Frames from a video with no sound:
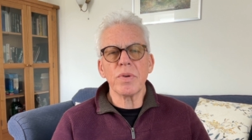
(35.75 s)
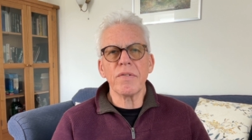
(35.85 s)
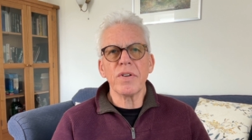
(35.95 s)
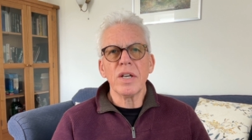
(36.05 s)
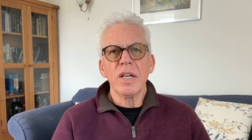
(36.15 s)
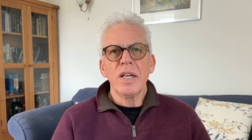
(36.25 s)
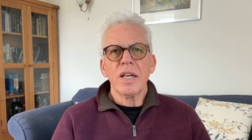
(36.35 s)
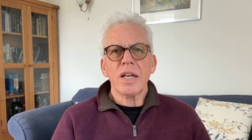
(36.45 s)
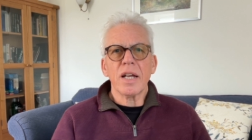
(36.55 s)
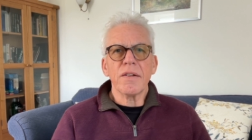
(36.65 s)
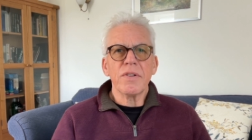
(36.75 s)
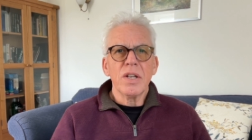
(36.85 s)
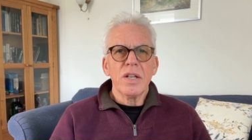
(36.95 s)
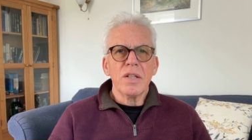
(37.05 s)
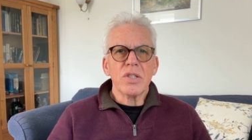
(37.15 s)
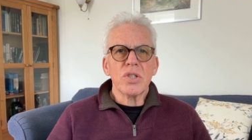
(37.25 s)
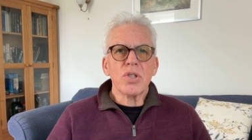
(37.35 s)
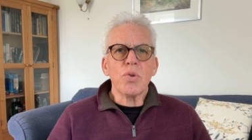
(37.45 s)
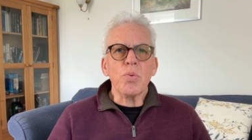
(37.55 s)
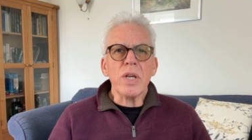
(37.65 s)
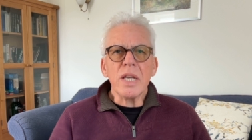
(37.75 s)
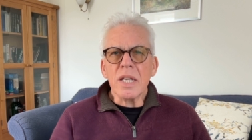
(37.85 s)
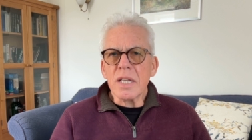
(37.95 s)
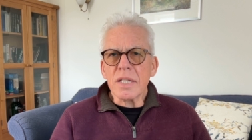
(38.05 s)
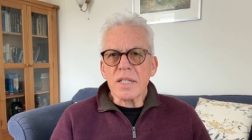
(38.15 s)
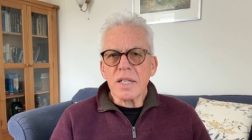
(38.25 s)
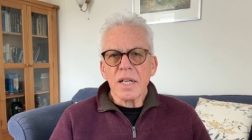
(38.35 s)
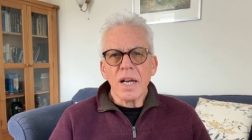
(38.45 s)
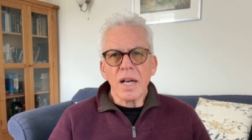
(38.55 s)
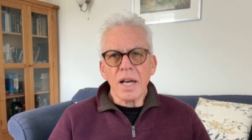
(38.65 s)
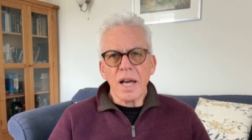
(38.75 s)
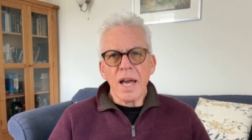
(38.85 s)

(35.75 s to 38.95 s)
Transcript: We've kind of squeezed uh,